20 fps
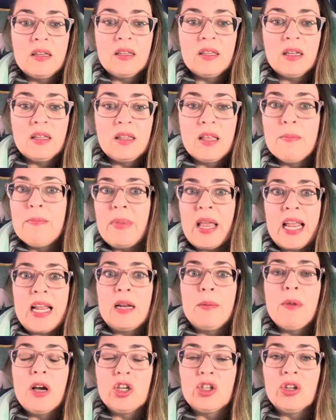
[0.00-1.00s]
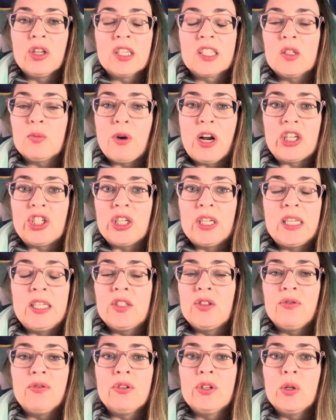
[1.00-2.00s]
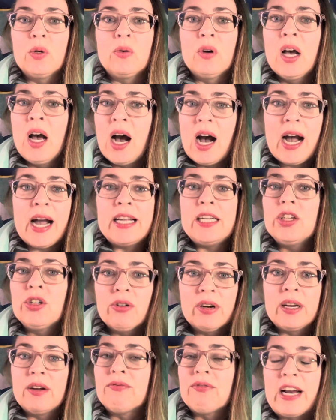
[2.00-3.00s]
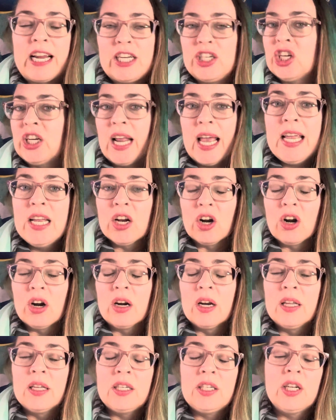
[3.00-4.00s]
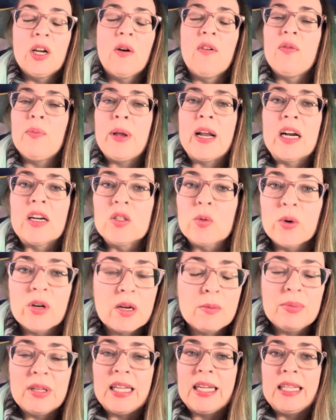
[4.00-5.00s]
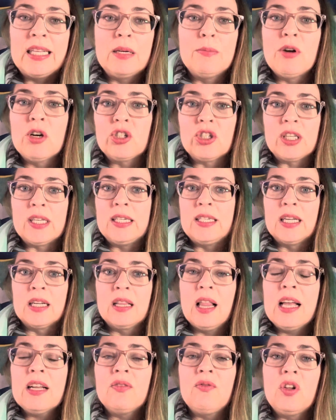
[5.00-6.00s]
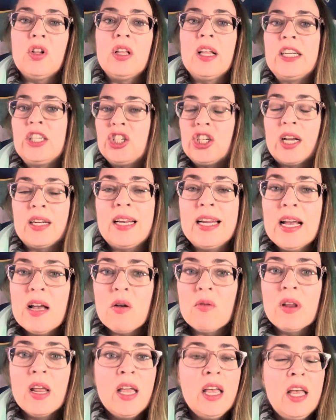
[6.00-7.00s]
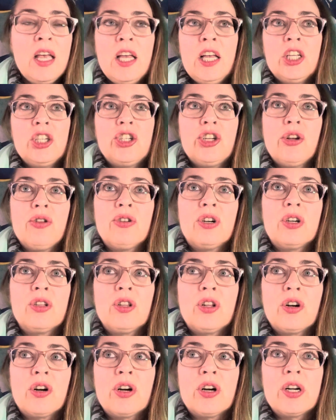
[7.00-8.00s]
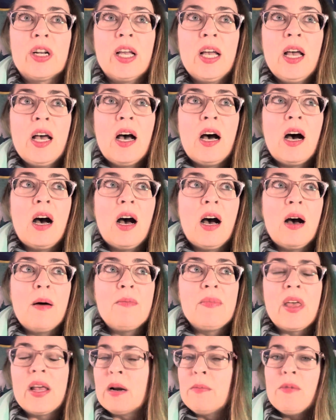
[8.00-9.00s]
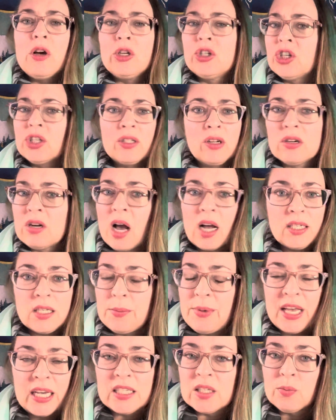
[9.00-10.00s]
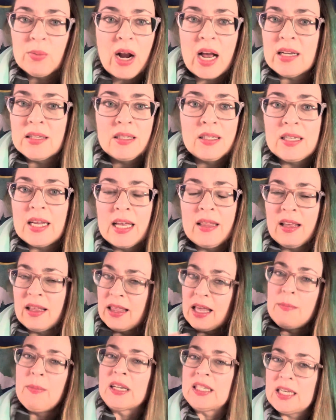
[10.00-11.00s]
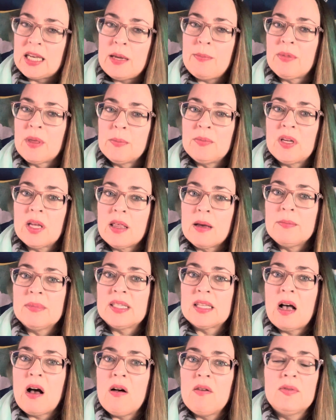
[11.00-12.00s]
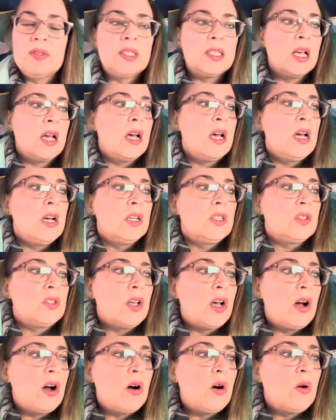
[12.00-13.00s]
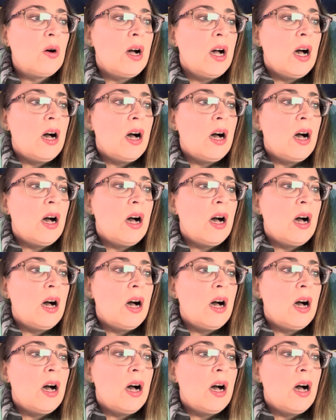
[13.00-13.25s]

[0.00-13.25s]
the main emotional expression is through high degree of rage and anger. If parents were completely emotionally neglectful and shut down, children learn that emotions are not to be expressed and that they must keep them to themselves. So,